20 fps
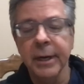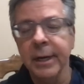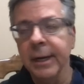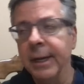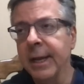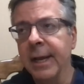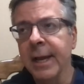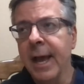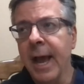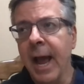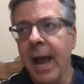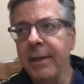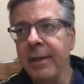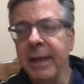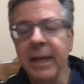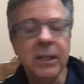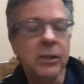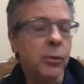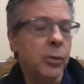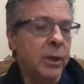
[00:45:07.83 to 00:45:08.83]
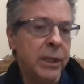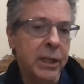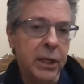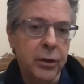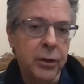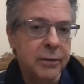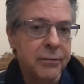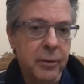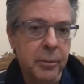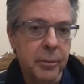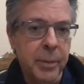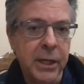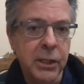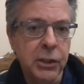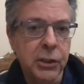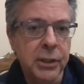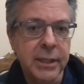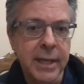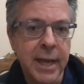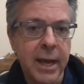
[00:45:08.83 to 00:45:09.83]
And I think it's really good for
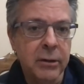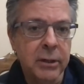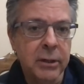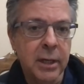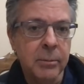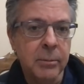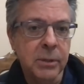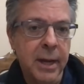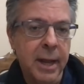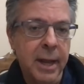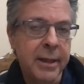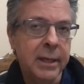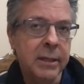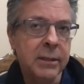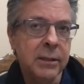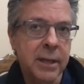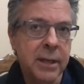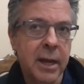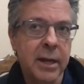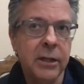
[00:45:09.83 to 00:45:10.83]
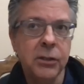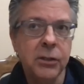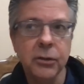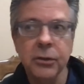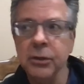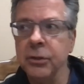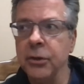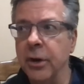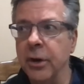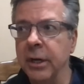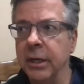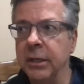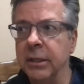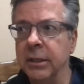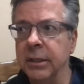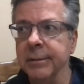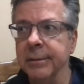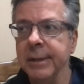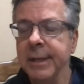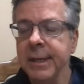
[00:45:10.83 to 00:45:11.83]
patient outcomes. And I think studies are starting
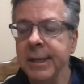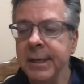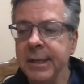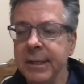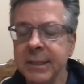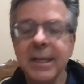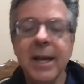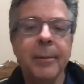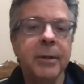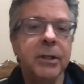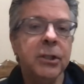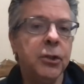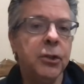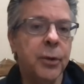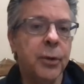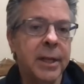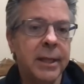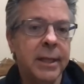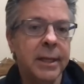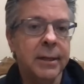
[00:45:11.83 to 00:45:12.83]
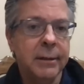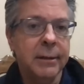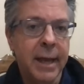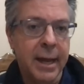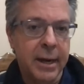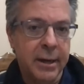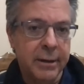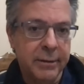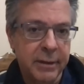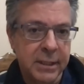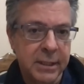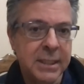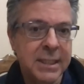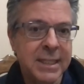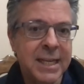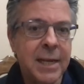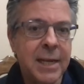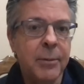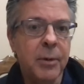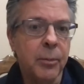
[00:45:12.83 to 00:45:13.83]
to demonstrate that kind of this
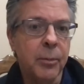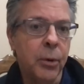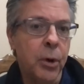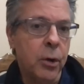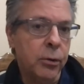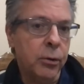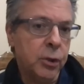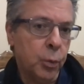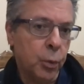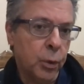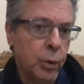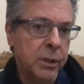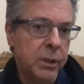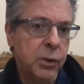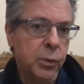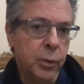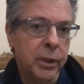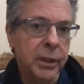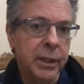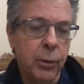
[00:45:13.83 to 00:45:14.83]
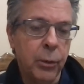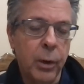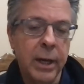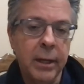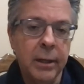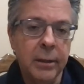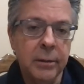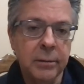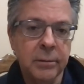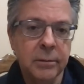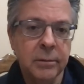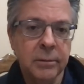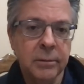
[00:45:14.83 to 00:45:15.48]
team approach works really well.